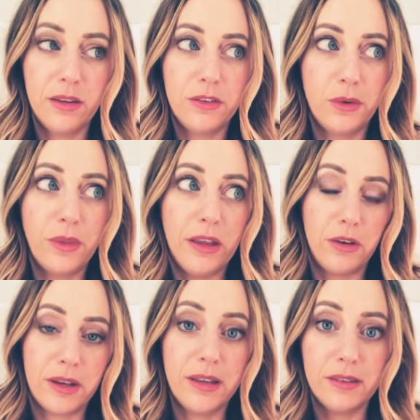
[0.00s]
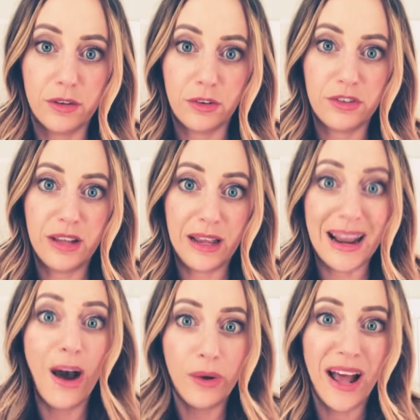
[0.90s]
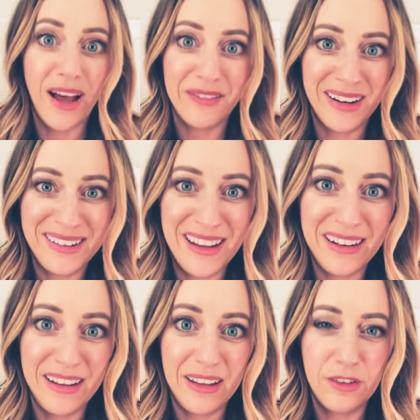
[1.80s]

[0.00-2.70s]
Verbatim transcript: so that your kids understand how to have an identity.